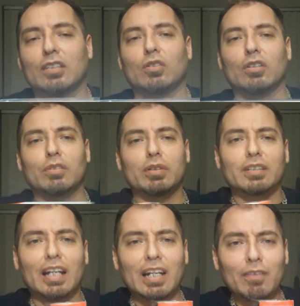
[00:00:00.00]
So this
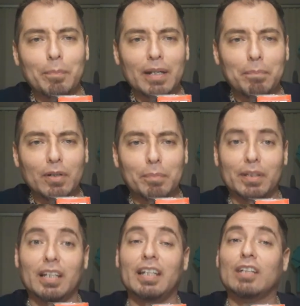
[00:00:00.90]
one's kind of a big book,
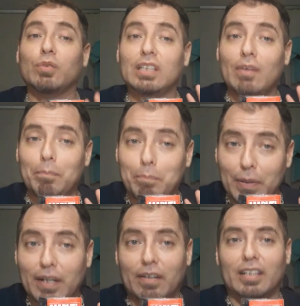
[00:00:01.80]
but the next one's even
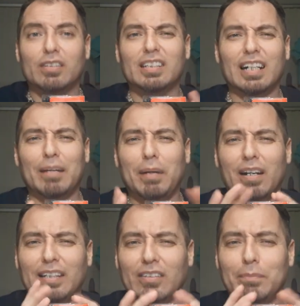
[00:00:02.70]
bigger. This is like
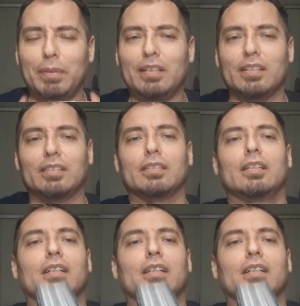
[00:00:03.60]
about 1,000 pages.